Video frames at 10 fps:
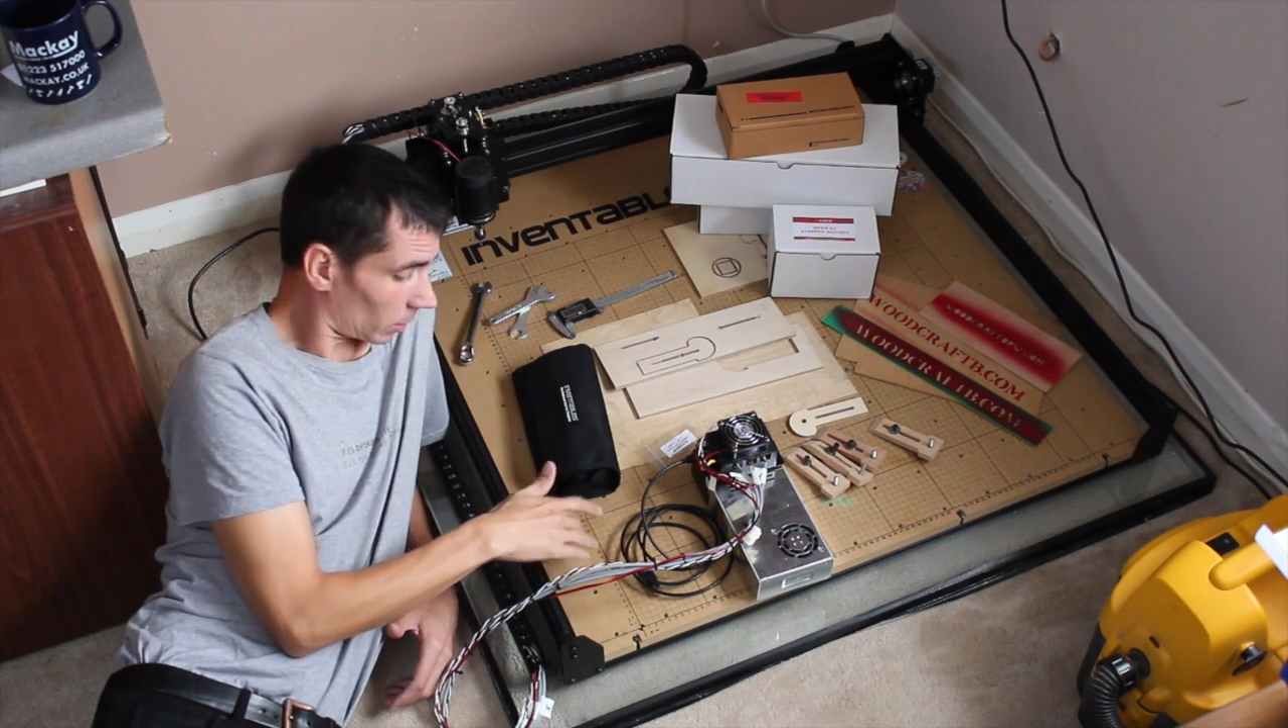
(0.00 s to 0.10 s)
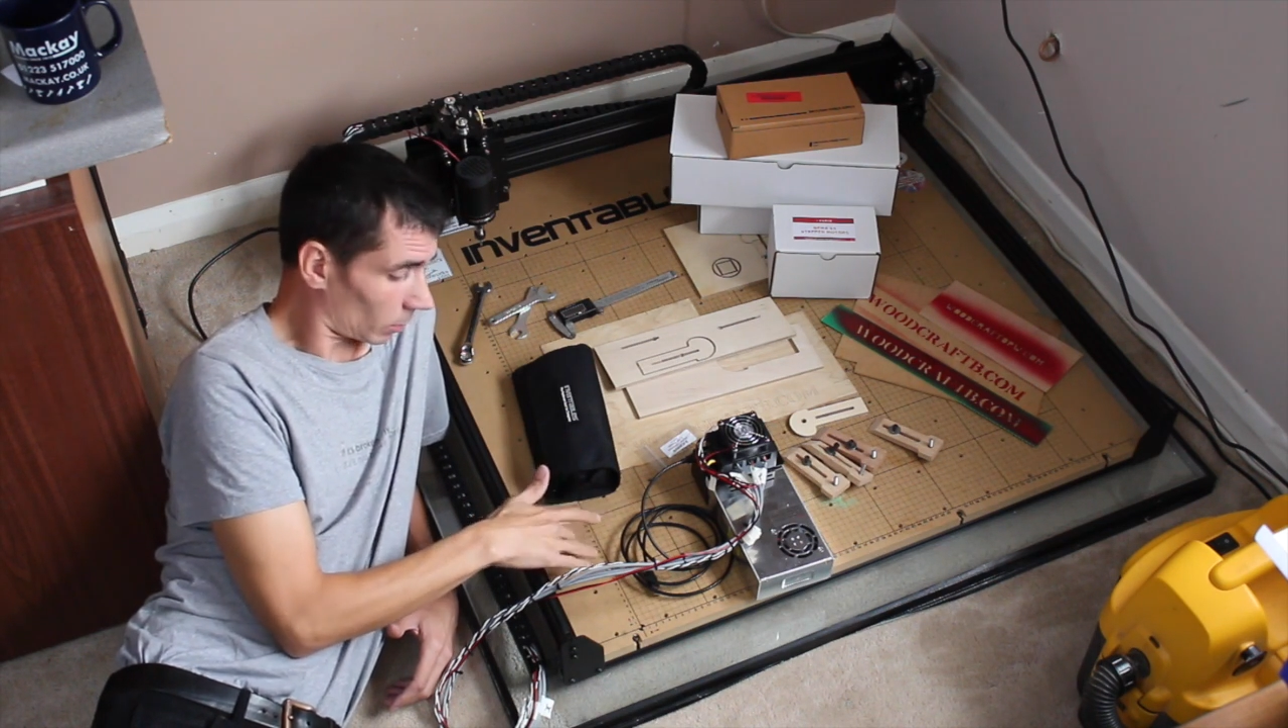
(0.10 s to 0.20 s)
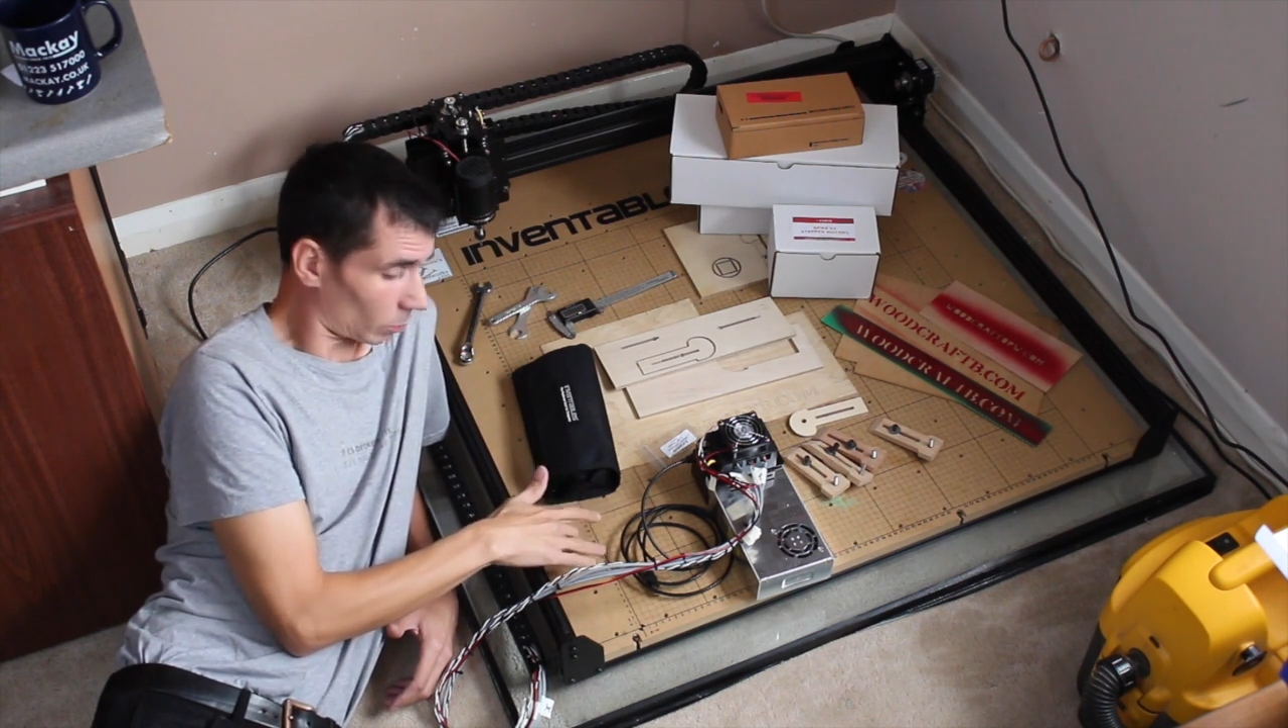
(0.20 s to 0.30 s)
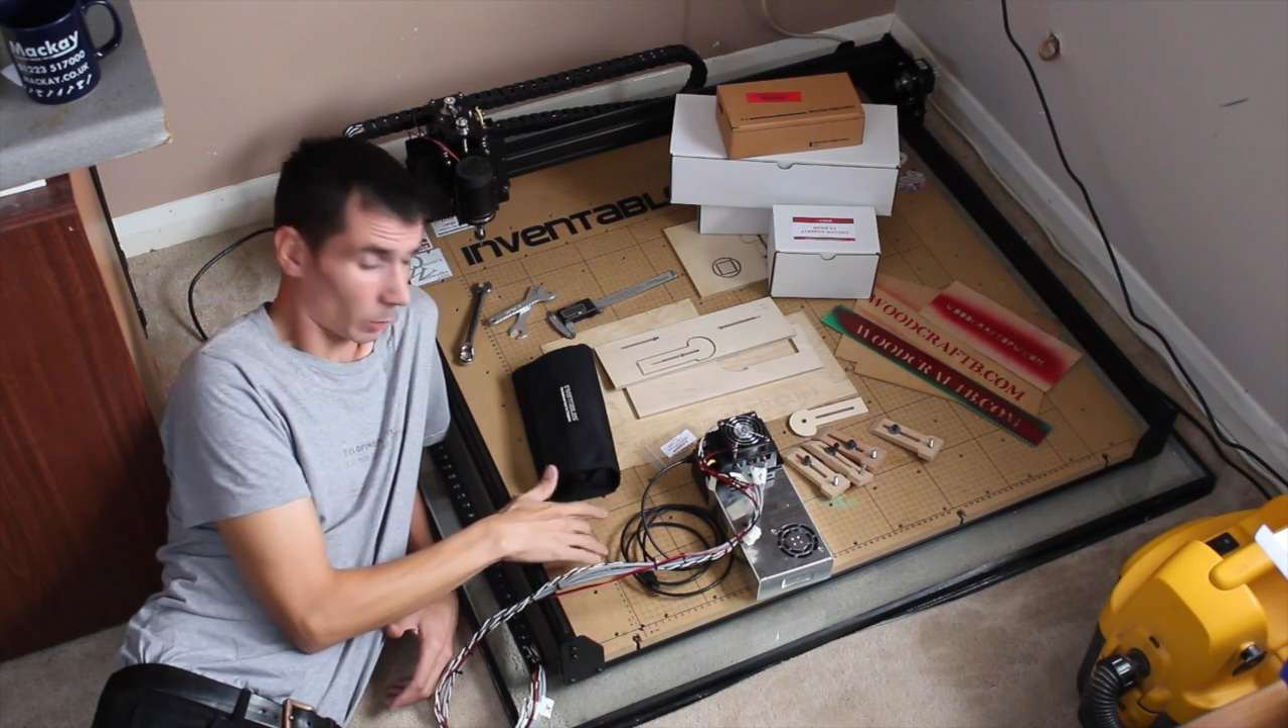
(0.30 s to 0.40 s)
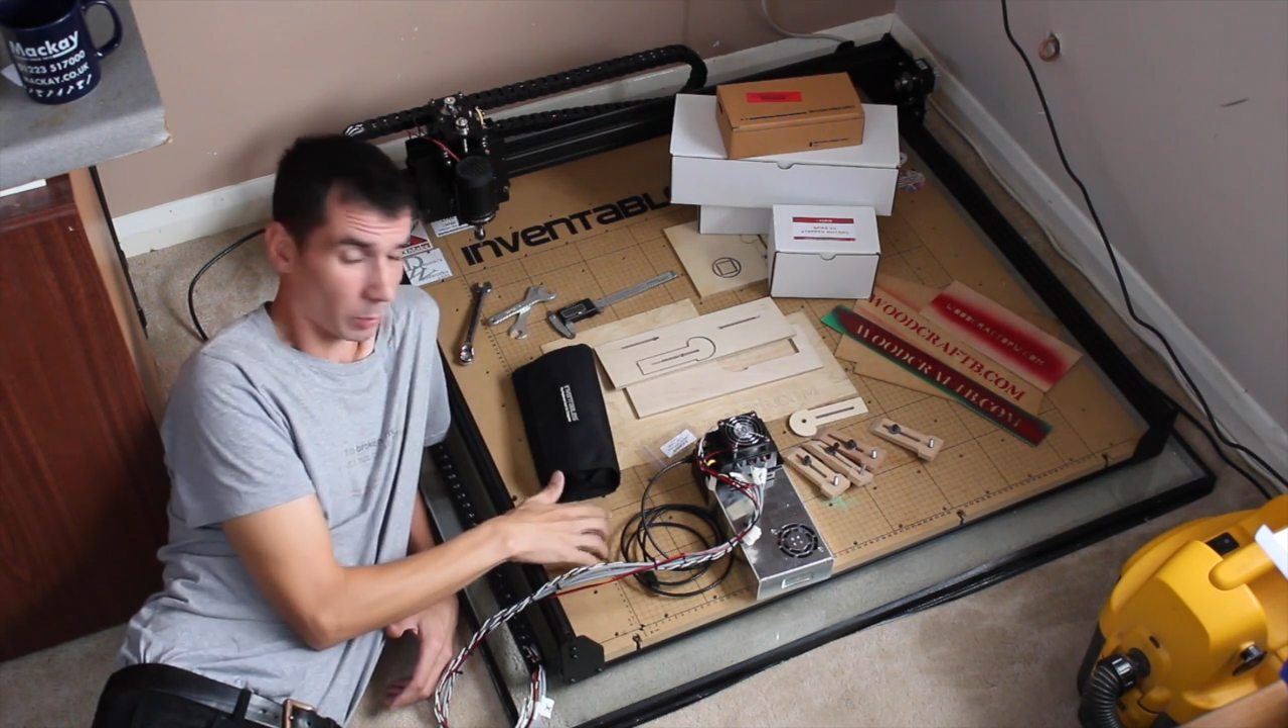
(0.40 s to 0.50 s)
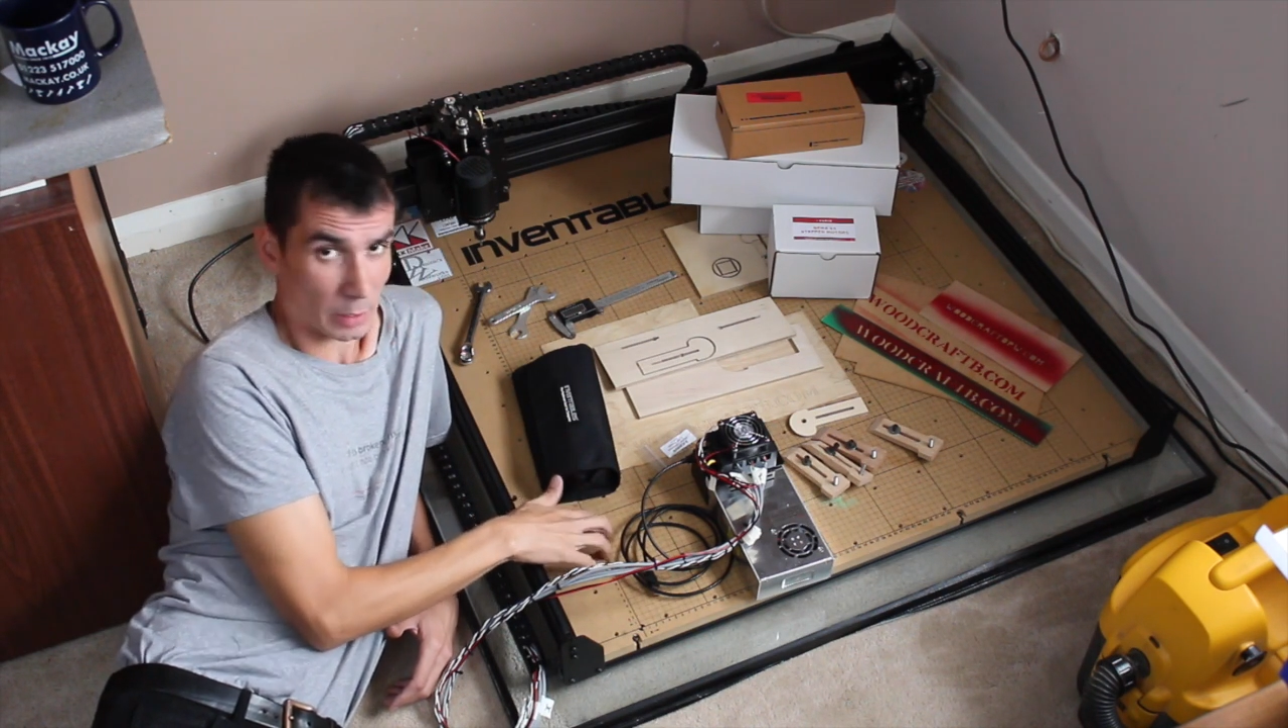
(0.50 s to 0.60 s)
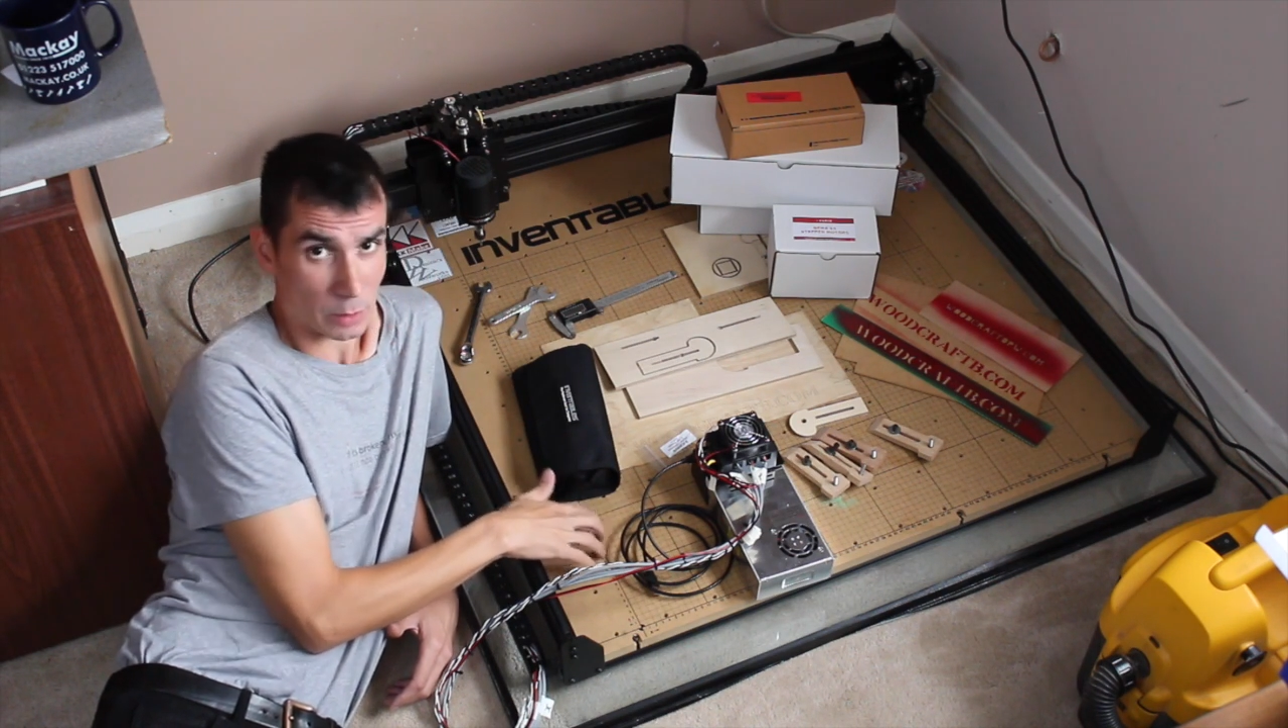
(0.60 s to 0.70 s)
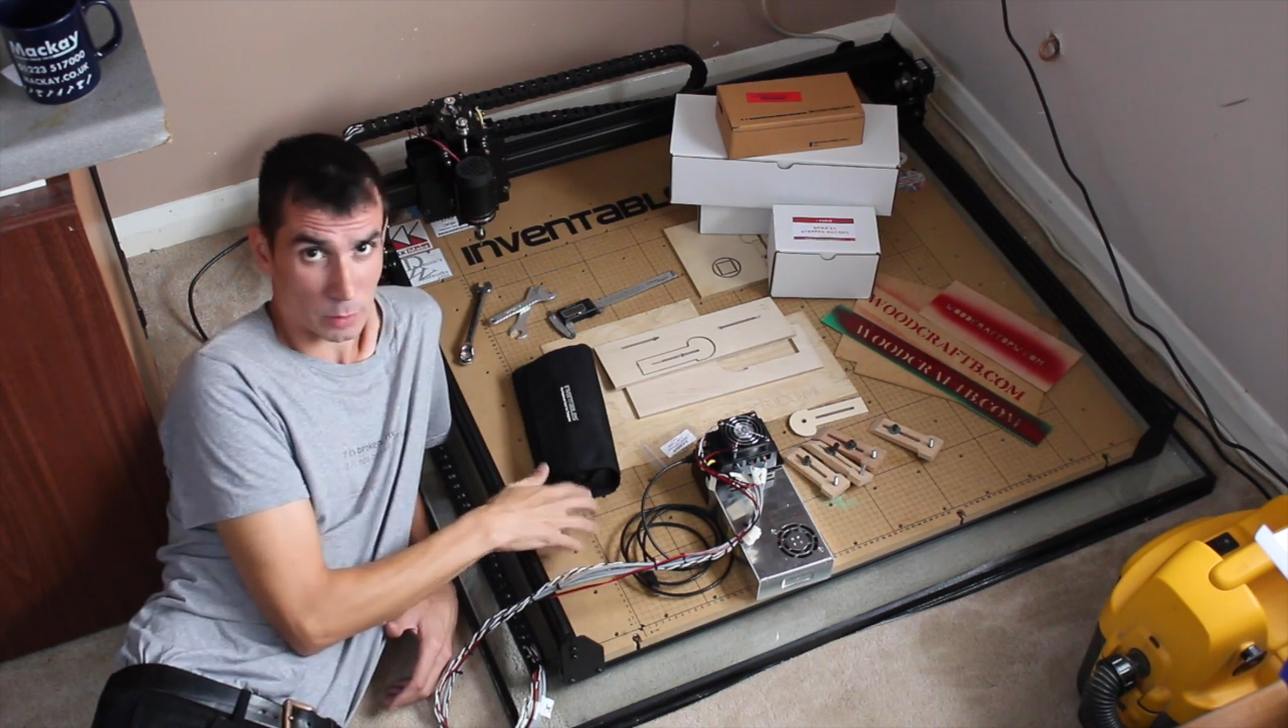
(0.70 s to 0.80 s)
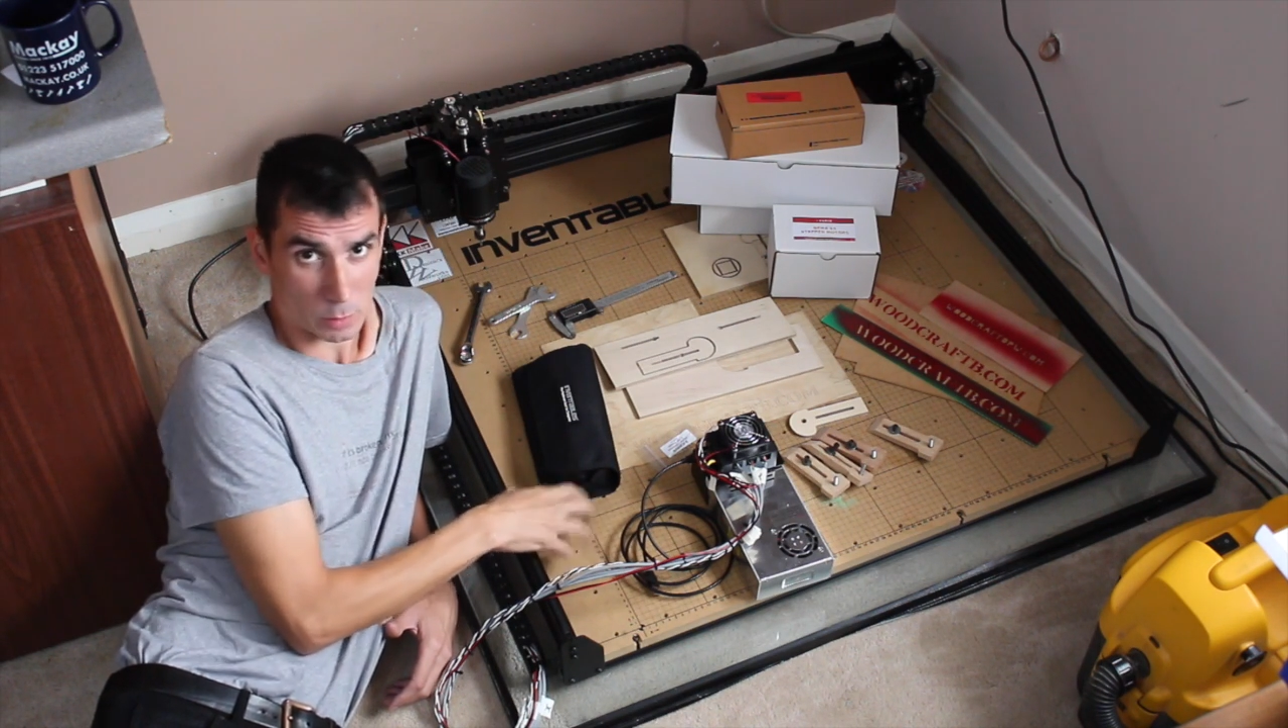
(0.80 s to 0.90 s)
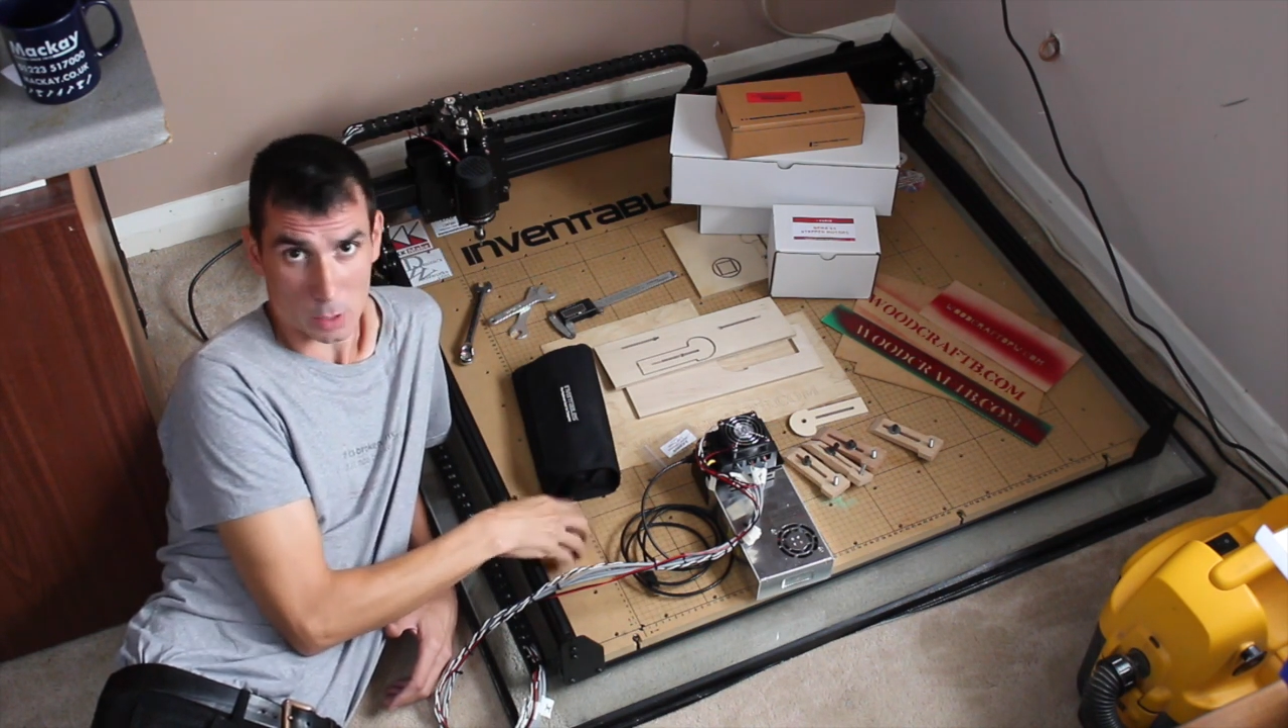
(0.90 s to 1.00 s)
all the pre-drilled